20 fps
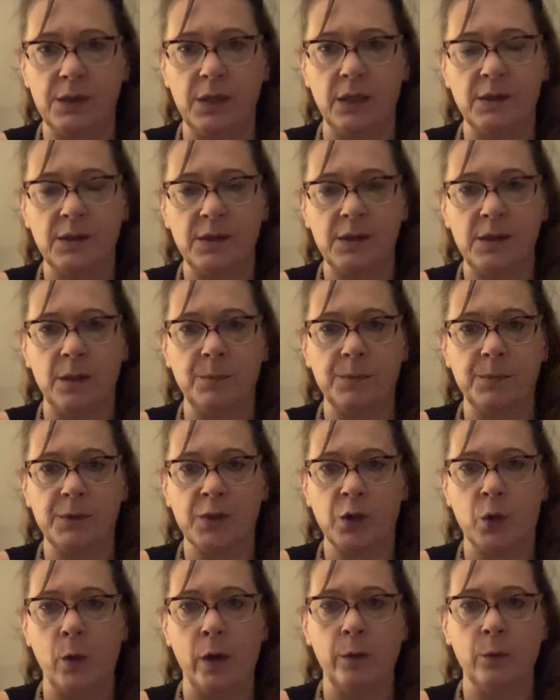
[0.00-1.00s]
and
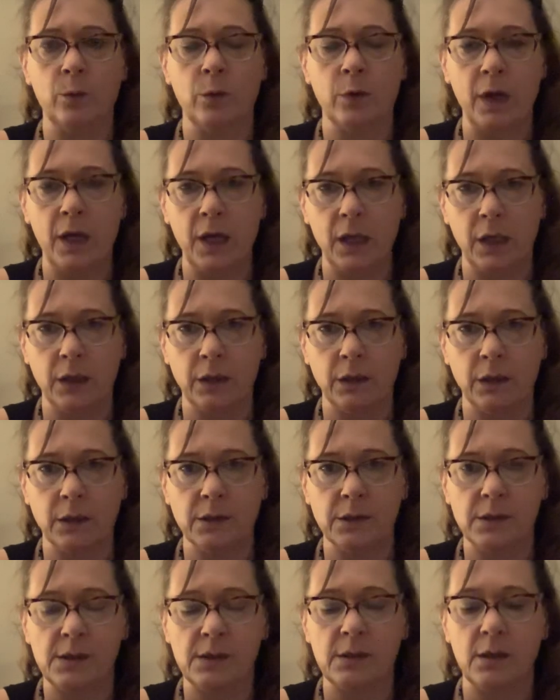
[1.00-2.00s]
subsequent
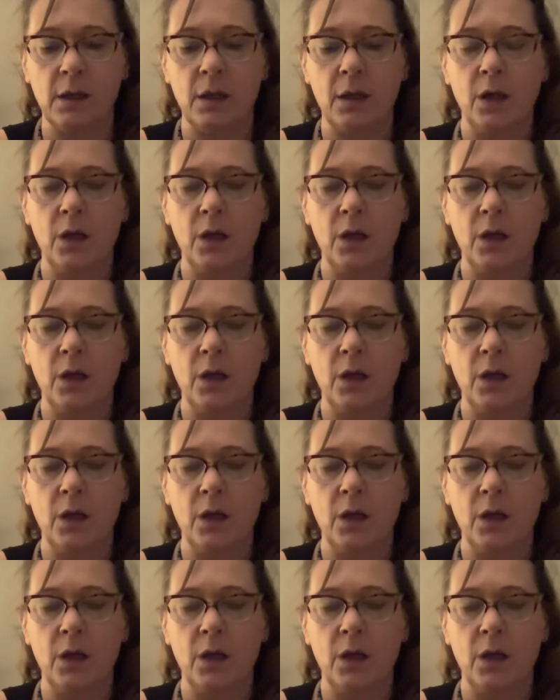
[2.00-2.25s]
rings,